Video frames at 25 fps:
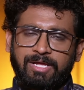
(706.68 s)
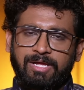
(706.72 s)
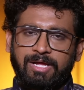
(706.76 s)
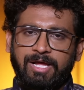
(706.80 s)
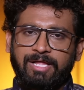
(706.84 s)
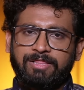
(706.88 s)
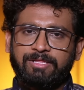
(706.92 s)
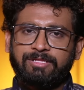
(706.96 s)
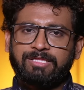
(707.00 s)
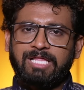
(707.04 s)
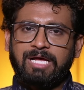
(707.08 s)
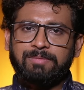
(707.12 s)

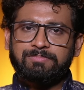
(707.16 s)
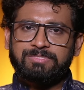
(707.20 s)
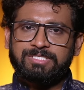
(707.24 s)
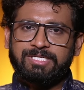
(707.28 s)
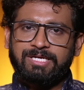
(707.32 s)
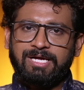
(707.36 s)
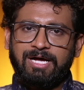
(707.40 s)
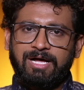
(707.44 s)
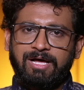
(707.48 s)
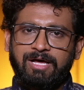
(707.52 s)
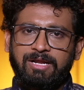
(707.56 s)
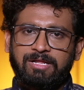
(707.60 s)
And the
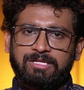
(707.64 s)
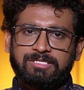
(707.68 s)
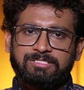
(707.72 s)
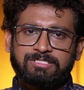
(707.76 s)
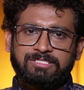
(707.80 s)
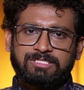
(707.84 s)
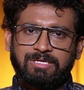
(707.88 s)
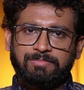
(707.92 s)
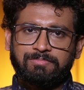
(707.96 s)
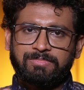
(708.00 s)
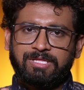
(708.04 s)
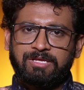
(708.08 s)
Tamasic Aahar is
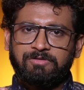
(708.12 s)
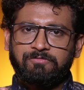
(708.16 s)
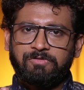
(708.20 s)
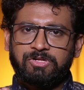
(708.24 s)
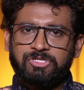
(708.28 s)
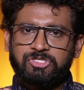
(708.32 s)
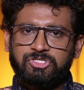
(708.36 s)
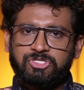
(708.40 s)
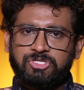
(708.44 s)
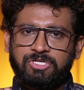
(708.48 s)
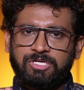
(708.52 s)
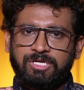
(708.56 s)
something
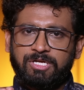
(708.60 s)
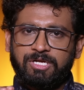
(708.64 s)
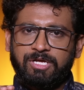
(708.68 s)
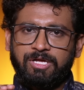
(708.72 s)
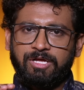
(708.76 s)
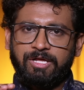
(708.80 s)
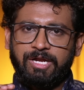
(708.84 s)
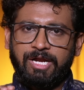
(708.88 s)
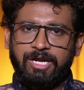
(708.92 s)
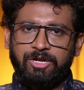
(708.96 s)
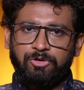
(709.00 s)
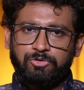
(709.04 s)
which
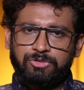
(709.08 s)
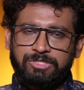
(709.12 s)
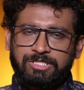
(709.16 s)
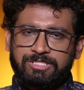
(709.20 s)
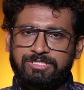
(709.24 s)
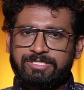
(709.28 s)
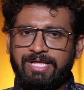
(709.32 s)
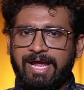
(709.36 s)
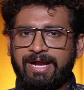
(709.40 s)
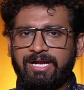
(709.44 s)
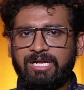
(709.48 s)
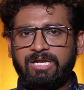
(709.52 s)

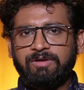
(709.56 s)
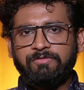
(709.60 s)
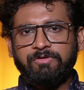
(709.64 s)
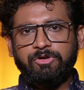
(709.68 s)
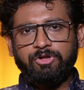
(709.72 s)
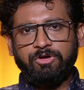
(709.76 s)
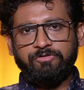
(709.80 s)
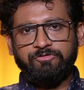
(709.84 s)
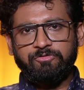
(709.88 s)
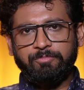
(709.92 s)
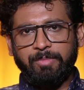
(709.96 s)
reduces the activity of the